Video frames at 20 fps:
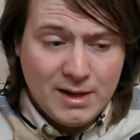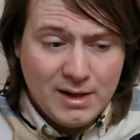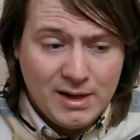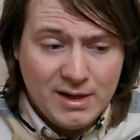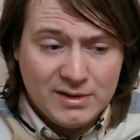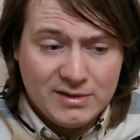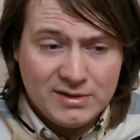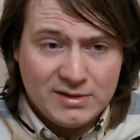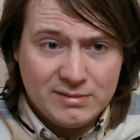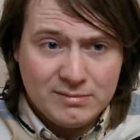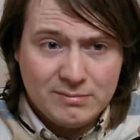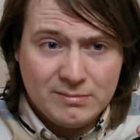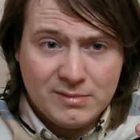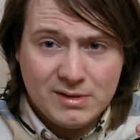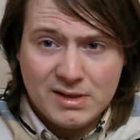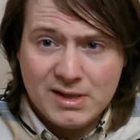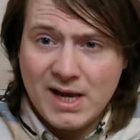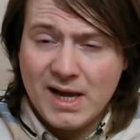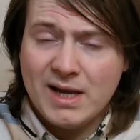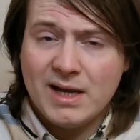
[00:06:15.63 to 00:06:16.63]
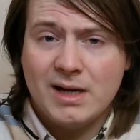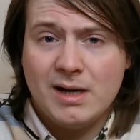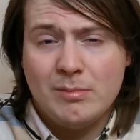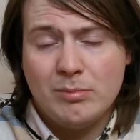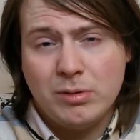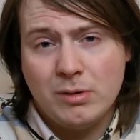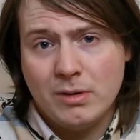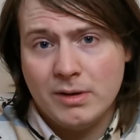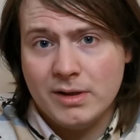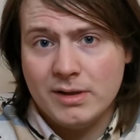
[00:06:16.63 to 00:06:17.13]
It's getting an
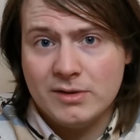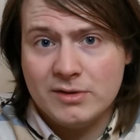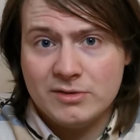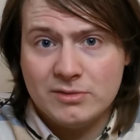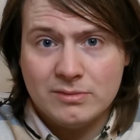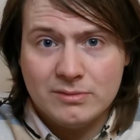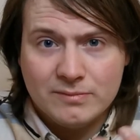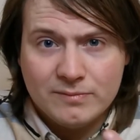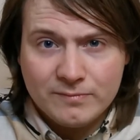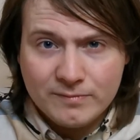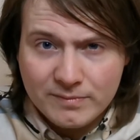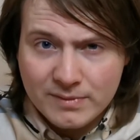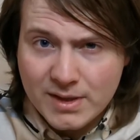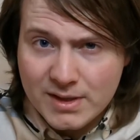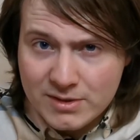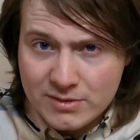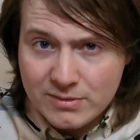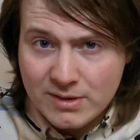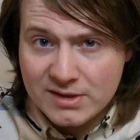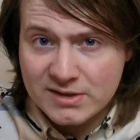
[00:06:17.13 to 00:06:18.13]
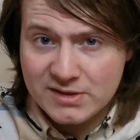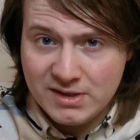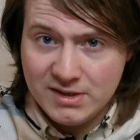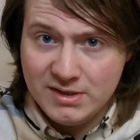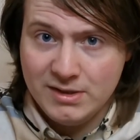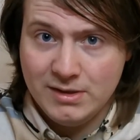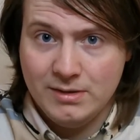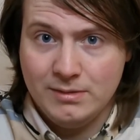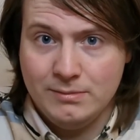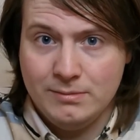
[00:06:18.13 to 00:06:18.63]
employer sort of interested
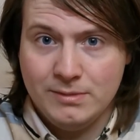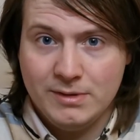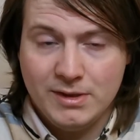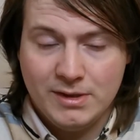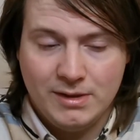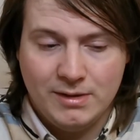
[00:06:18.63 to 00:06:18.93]
in you.